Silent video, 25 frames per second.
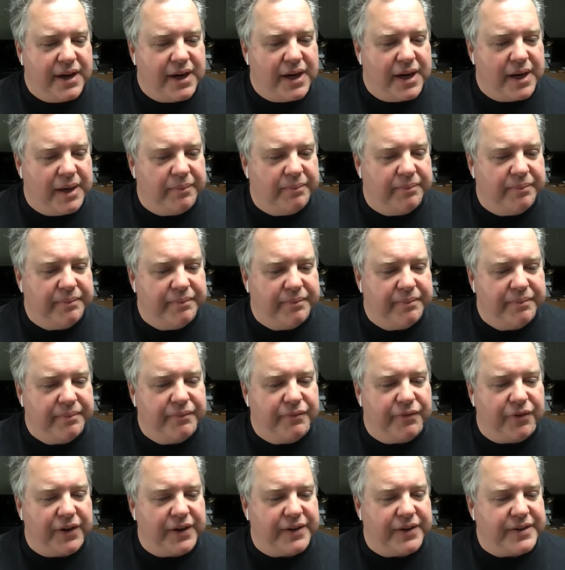Um,
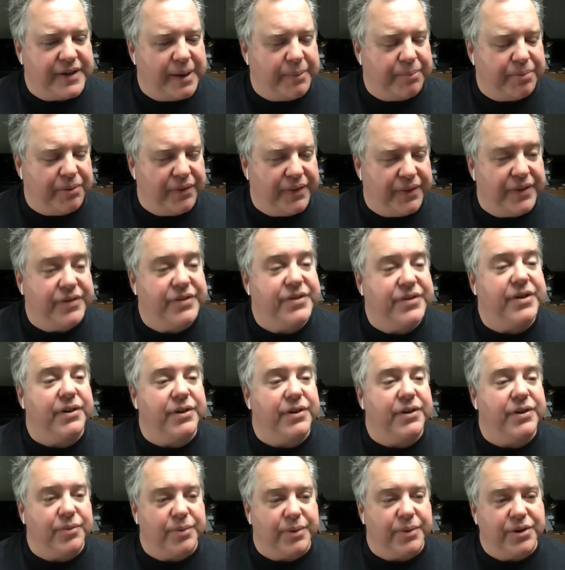for example, the
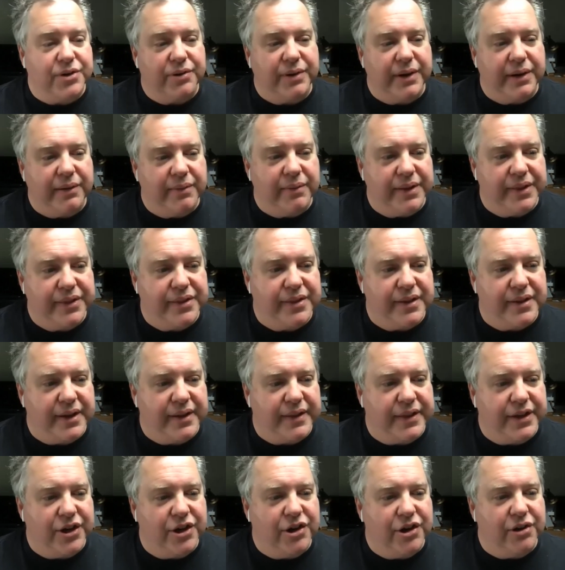series we're doing with uh,
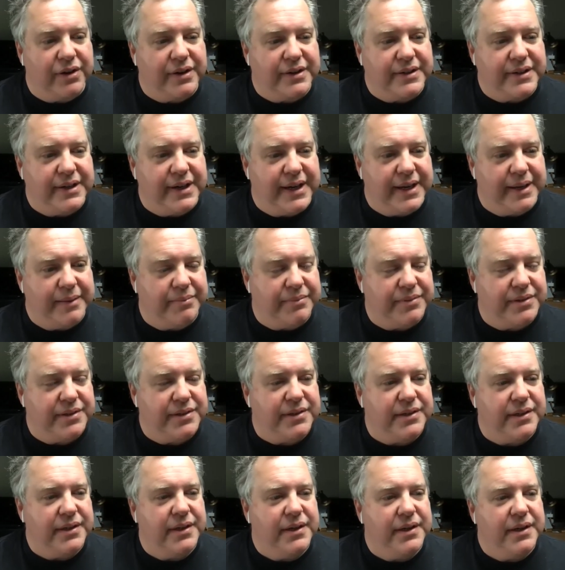the New York Times
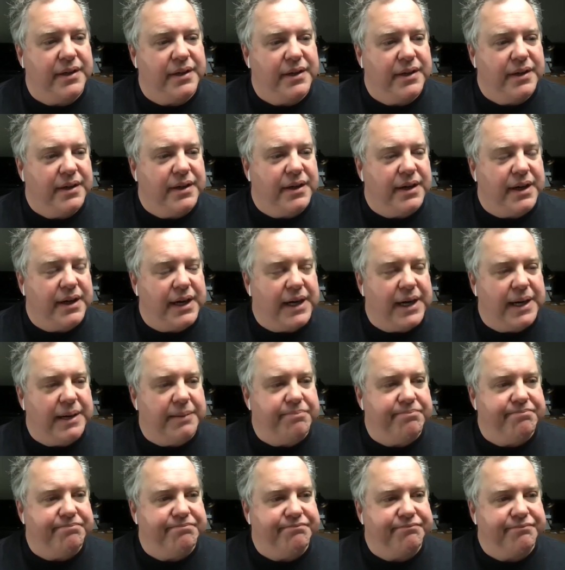
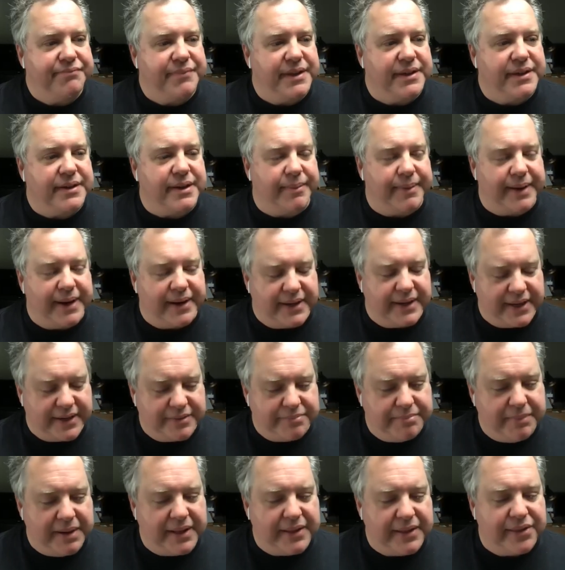um, is coming out next
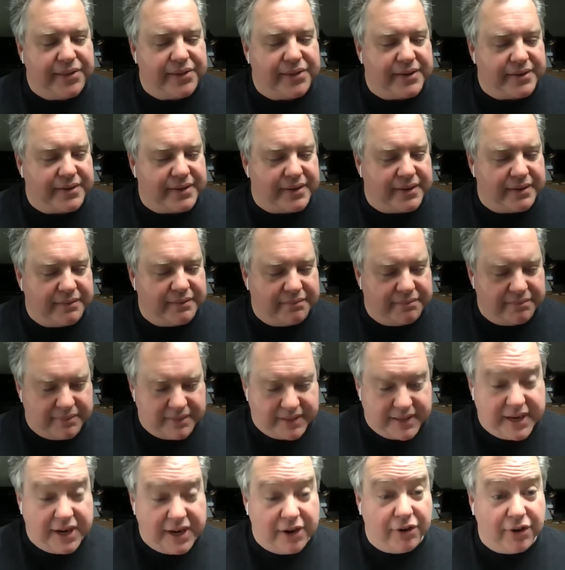month. It's a
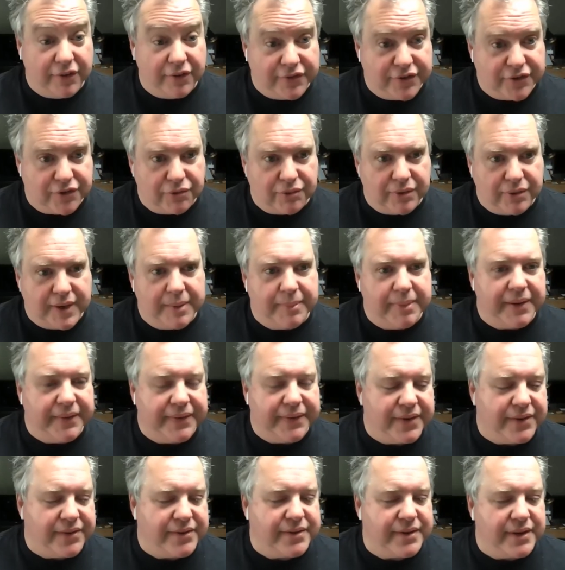narrative story about
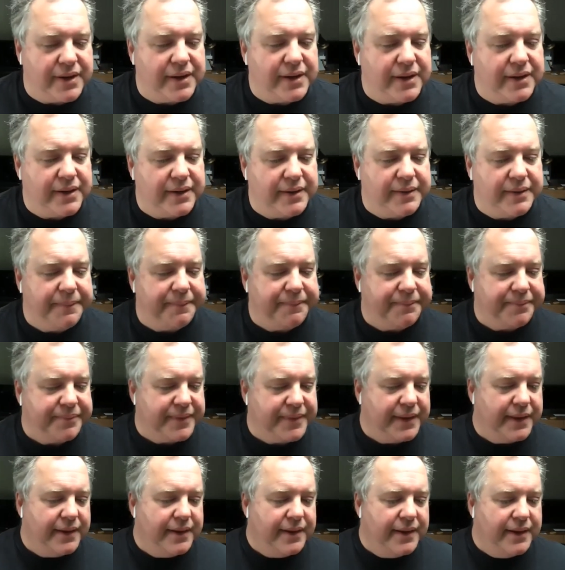this uh,
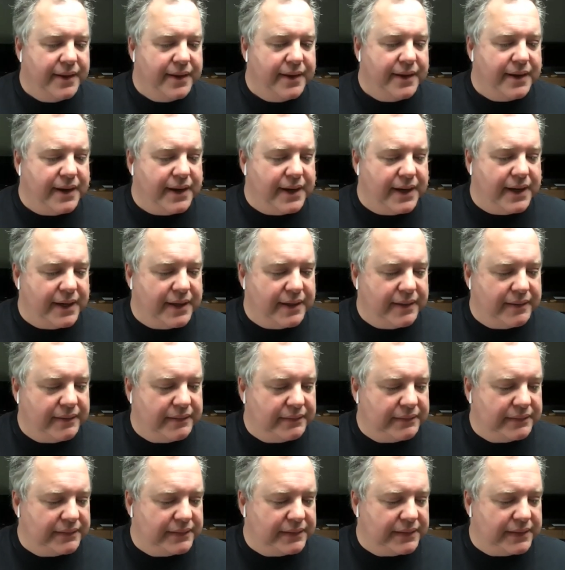uh,
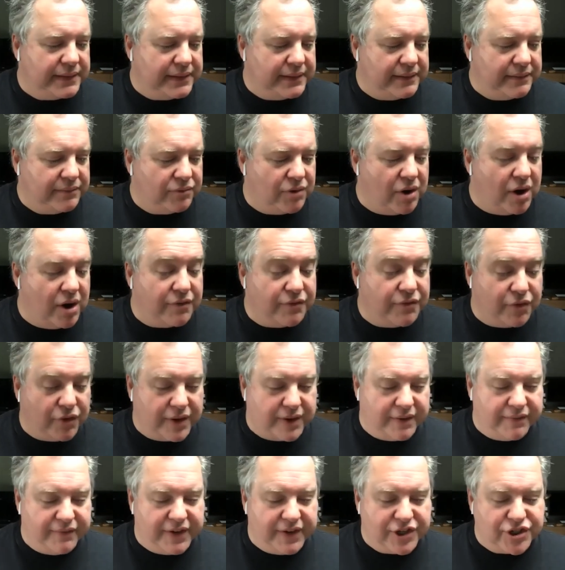uh, wrongful
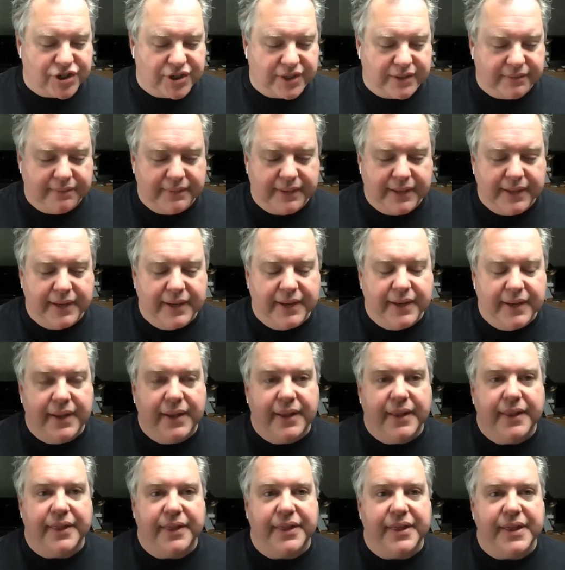conviction.
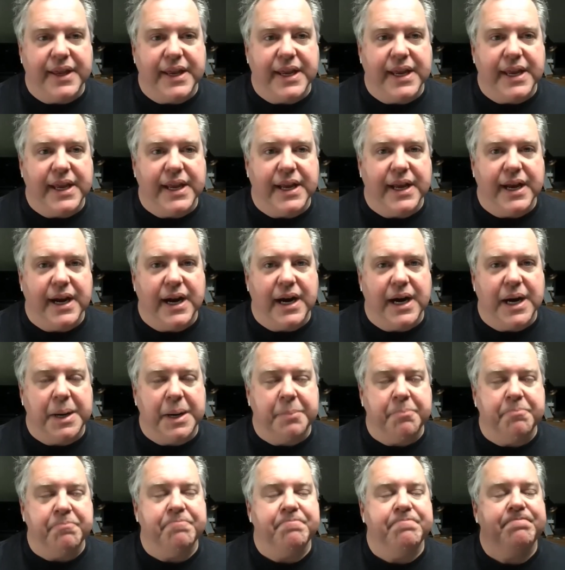The um,